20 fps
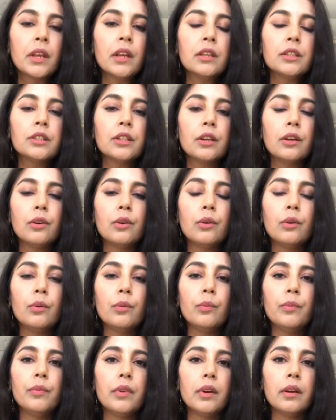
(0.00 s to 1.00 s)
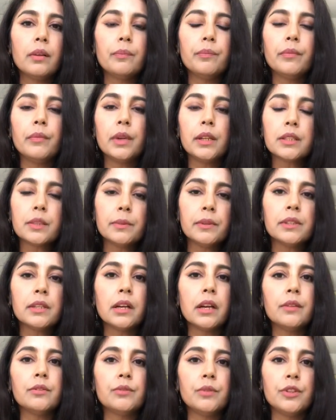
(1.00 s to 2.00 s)
So multiple
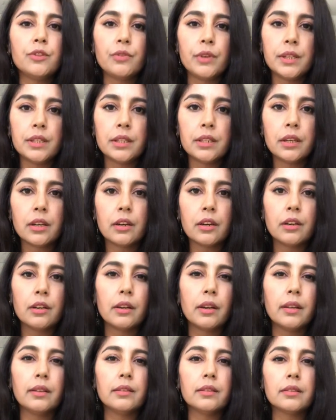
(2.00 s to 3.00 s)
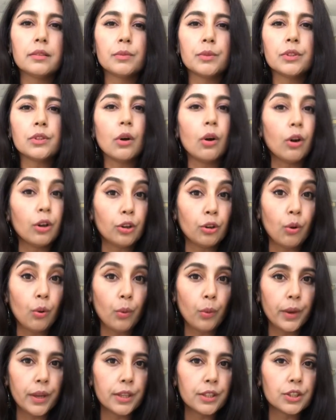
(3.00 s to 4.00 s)
times we treated her, and this was
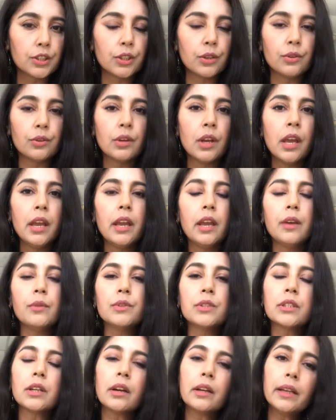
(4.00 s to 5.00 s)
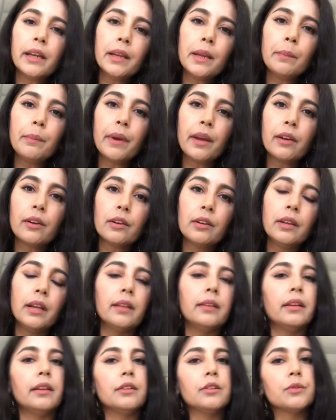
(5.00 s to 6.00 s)
ongoing. So it would start getting better,
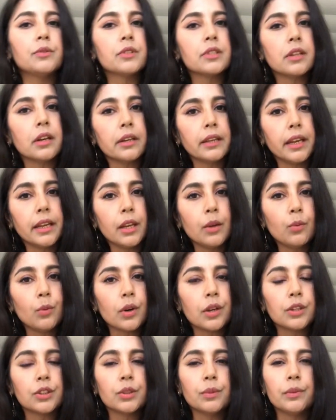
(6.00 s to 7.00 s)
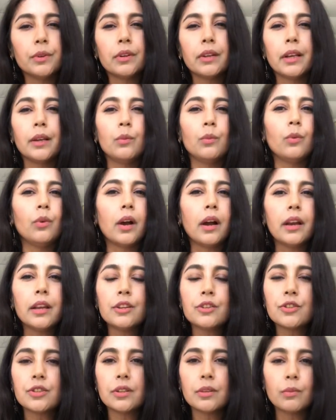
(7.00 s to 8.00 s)
and then it would start getting worse. So we were like,
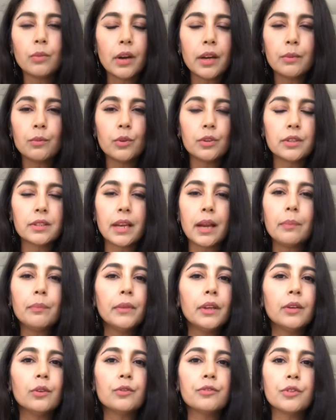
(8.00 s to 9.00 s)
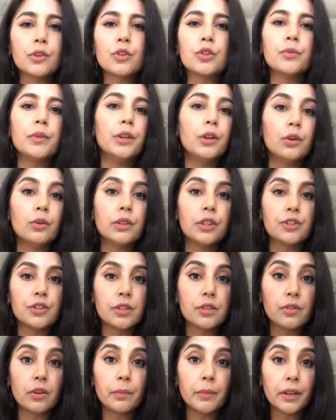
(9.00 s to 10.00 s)
what's happening? Of course, we know that
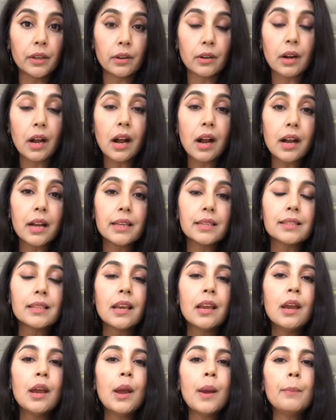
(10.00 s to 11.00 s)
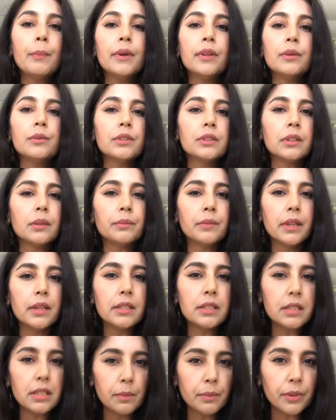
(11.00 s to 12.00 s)
she's rubbing her eyes, but there was something
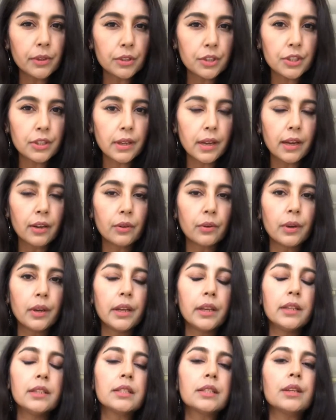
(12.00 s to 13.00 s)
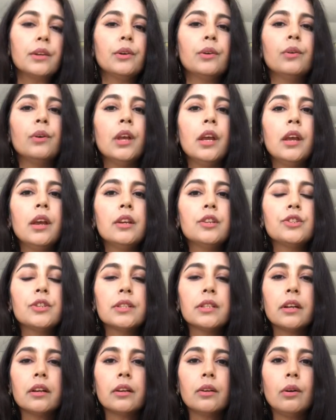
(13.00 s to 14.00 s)
deeper to that, right? So she
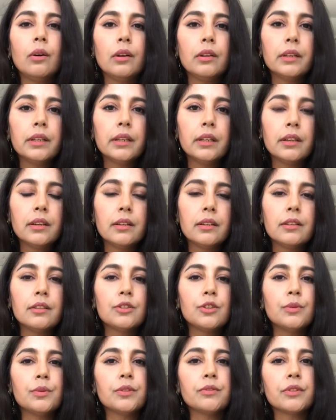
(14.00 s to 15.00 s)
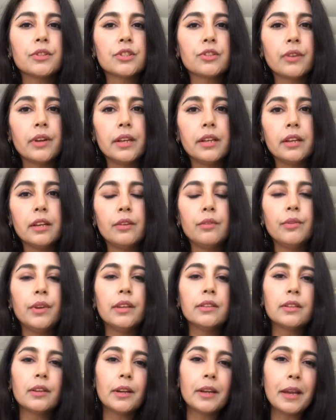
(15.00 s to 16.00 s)
started calling us, she was frustrated, we
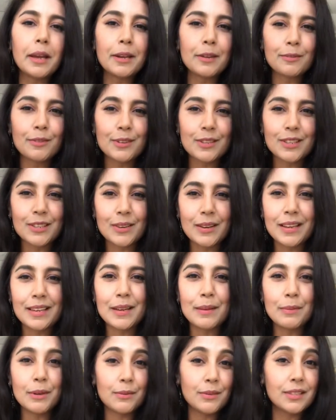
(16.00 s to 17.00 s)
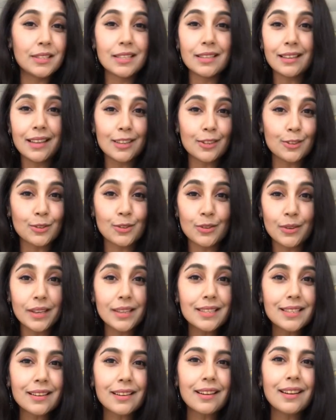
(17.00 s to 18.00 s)
started getting frustrated, but we still had to
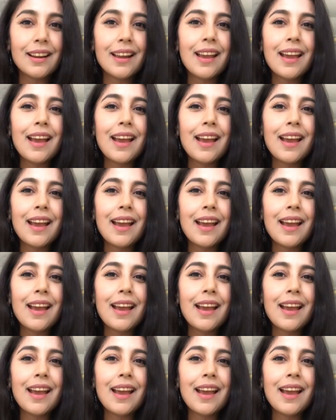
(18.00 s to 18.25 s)
treat her.